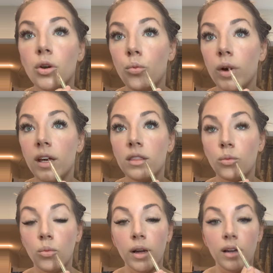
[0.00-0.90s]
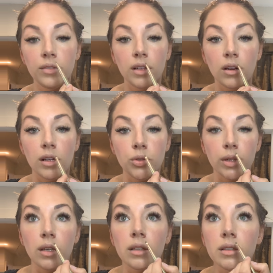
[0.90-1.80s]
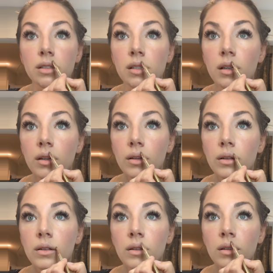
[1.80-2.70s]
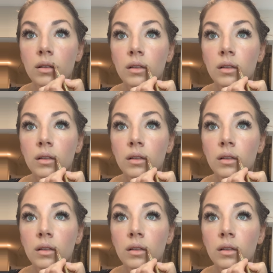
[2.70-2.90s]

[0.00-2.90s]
with one of the contour colors. So